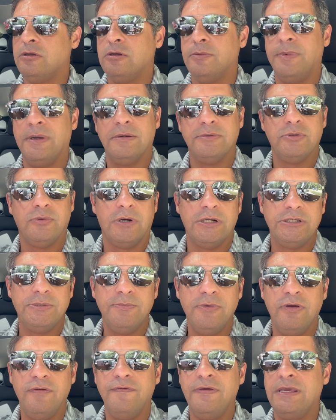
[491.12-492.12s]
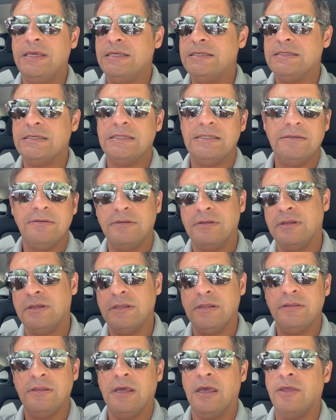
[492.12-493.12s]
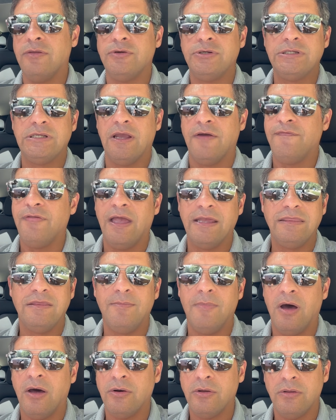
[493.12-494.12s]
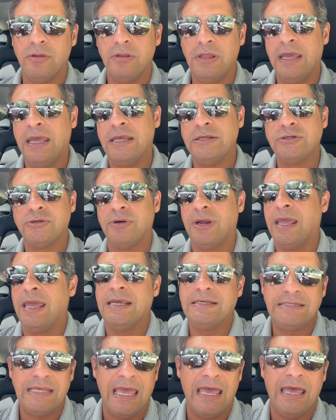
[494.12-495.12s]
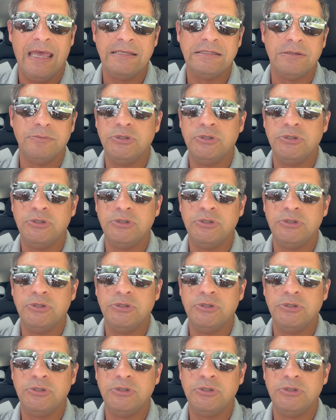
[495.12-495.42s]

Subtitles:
to be able to watch movies and the other stuff like the Model S or X has.